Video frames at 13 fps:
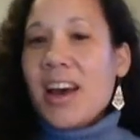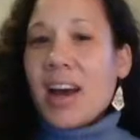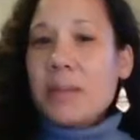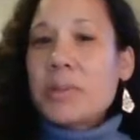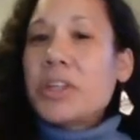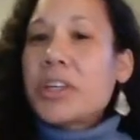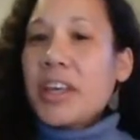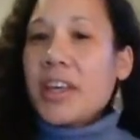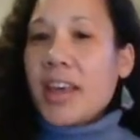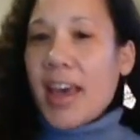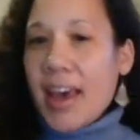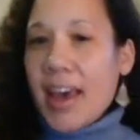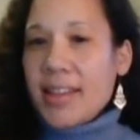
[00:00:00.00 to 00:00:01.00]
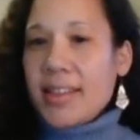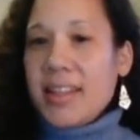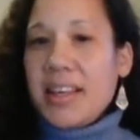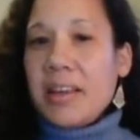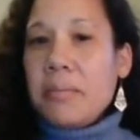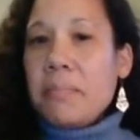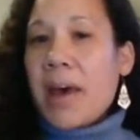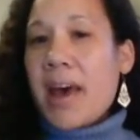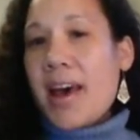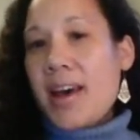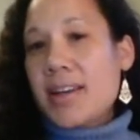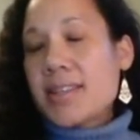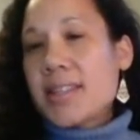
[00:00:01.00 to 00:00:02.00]
I'm looking at the
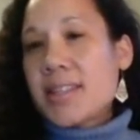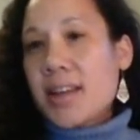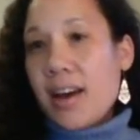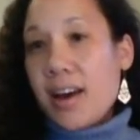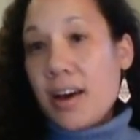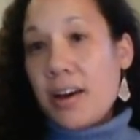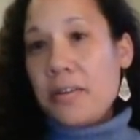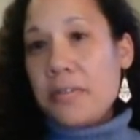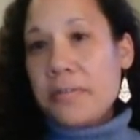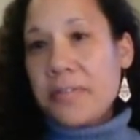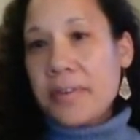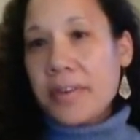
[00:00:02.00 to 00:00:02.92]
impacts of